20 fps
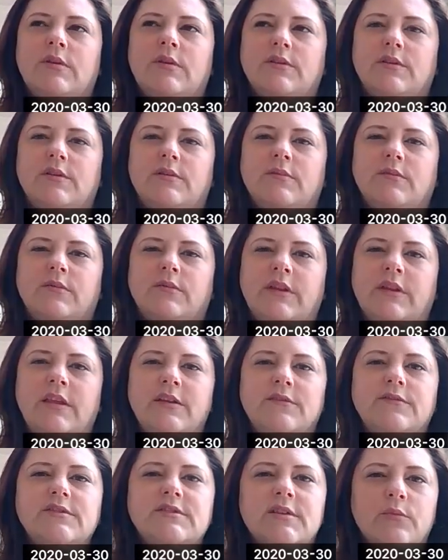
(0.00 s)
and be
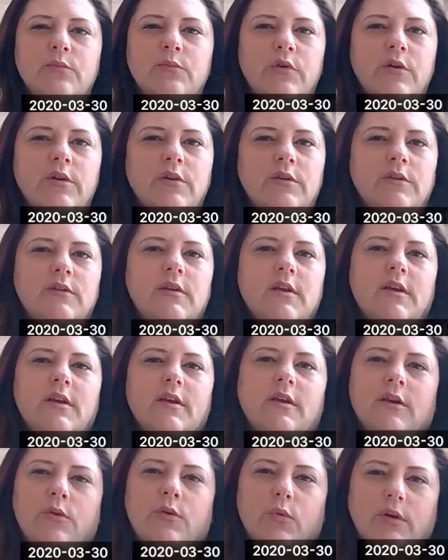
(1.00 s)
able to leave
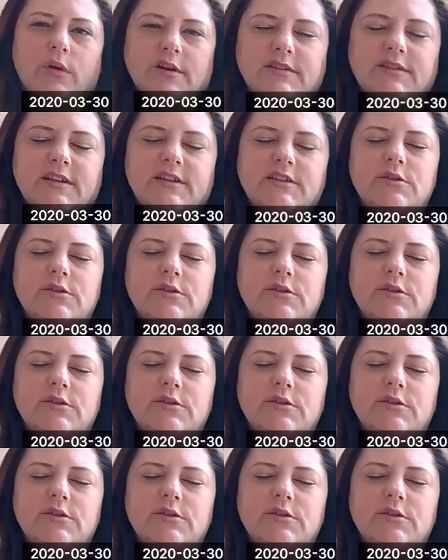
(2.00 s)
someone,